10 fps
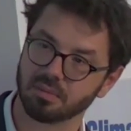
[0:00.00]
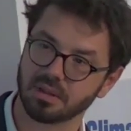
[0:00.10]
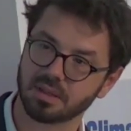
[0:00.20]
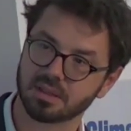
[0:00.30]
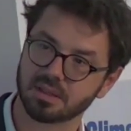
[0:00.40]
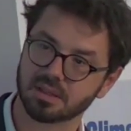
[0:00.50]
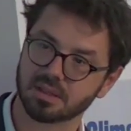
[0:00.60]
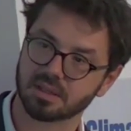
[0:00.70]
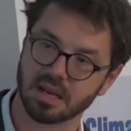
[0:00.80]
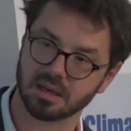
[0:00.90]
this
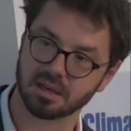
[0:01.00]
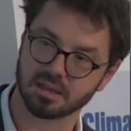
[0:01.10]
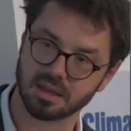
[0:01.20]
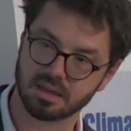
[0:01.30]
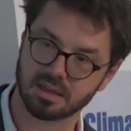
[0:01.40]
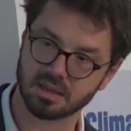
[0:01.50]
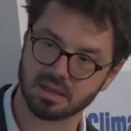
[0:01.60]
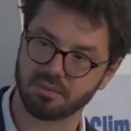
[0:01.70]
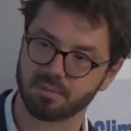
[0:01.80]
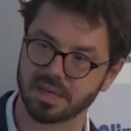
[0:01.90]
scale here does not
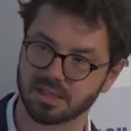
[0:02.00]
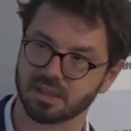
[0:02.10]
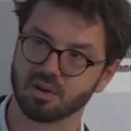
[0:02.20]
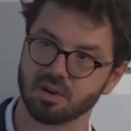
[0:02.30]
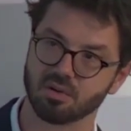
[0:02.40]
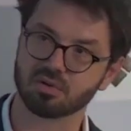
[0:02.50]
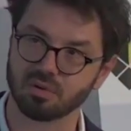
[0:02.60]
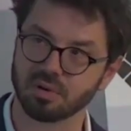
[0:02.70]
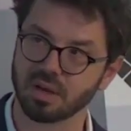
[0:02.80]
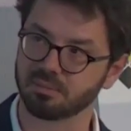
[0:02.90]
have a base at 0,
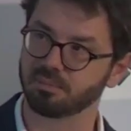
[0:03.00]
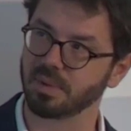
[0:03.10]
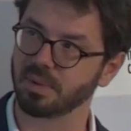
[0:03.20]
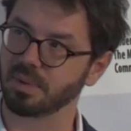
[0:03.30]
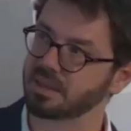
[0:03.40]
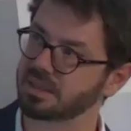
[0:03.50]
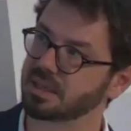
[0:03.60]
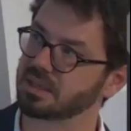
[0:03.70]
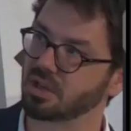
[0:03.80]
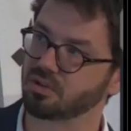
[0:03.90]
so this is
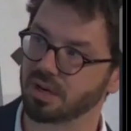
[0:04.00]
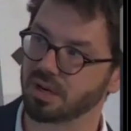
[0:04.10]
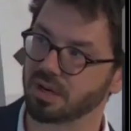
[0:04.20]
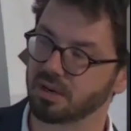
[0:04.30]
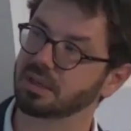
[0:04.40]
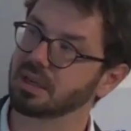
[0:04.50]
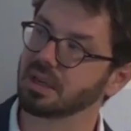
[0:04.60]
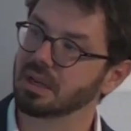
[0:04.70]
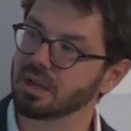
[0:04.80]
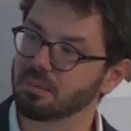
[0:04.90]
exaggerated a bit.
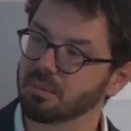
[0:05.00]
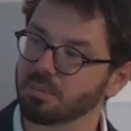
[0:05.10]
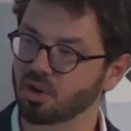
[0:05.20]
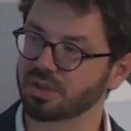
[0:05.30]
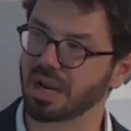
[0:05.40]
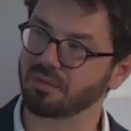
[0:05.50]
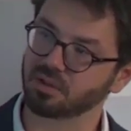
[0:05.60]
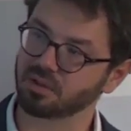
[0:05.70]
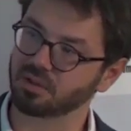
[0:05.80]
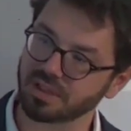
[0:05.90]
But it shows that after
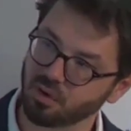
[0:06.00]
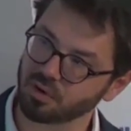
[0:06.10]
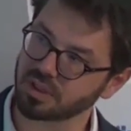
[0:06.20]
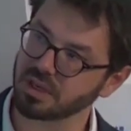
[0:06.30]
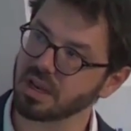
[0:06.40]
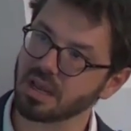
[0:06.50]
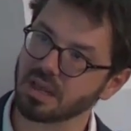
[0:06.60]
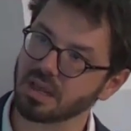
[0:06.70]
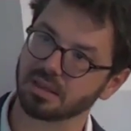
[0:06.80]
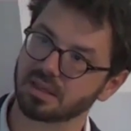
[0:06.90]
2040,
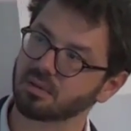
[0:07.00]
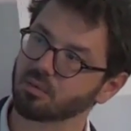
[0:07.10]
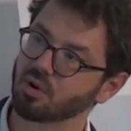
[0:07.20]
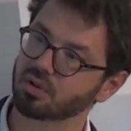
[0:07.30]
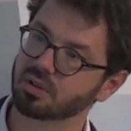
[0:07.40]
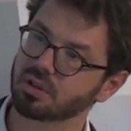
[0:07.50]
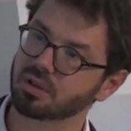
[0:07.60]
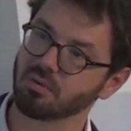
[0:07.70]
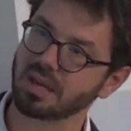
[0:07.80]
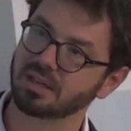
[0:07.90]
the system cost
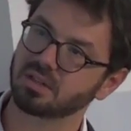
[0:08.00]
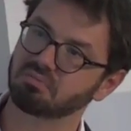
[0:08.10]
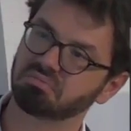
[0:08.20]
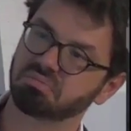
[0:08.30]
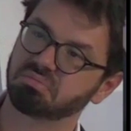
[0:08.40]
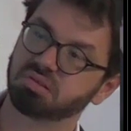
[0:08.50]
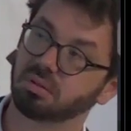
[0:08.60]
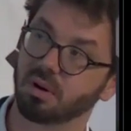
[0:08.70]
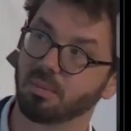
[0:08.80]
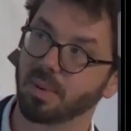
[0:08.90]
raises,
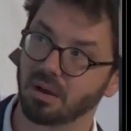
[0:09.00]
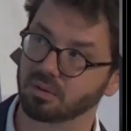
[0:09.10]
well, about